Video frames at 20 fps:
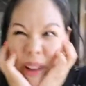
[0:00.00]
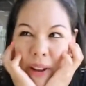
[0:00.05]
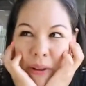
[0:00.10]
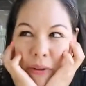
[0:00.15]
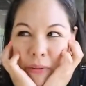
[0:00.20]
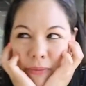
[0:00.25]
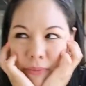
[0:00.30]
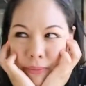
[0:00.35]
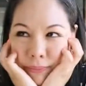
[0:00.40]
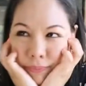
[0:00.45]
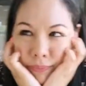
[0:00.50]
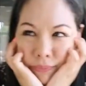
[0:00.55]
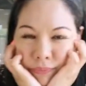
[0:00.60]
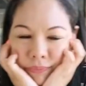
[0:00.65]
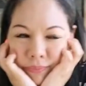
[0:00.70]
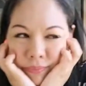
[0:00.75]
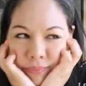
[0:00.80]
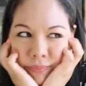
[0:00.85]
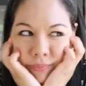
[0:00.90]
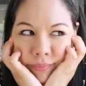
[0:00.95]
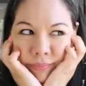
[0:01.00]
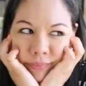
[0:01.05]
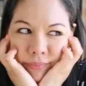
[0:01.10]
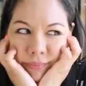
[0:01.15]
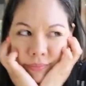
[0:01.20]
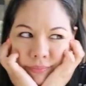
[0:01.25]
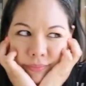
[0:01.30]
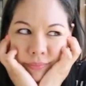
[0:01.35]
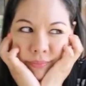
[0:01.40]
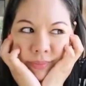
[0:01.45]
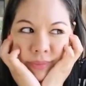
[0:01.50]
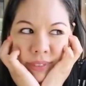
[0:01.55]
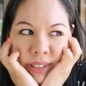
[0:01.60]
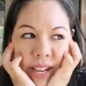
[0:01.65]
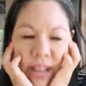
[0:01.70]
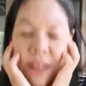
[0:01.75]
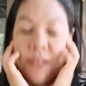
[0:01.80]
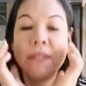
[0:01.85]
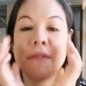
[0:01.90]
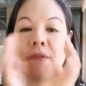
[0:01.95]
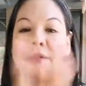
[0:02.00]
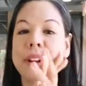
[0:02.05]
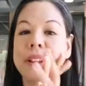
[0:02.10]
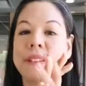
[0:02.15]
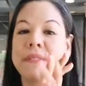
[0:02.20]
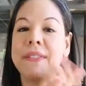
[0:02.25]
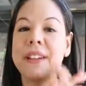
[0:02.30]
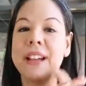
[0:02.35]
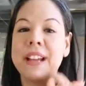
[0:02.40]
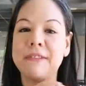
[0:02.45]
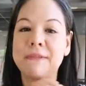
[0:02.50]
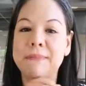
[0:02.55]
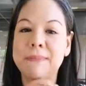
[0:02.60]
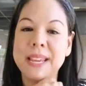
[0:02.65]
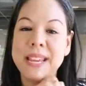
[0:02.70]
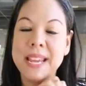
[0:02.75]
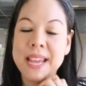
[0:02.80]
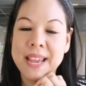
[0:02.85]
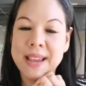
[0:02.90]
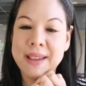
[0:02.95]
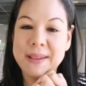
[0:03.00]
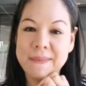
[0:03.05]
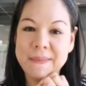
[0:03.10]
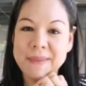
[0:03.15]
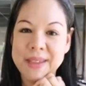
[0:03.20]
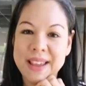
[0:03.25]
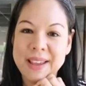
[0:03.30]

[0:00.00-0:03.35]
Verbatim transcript: about 11.45 p.m.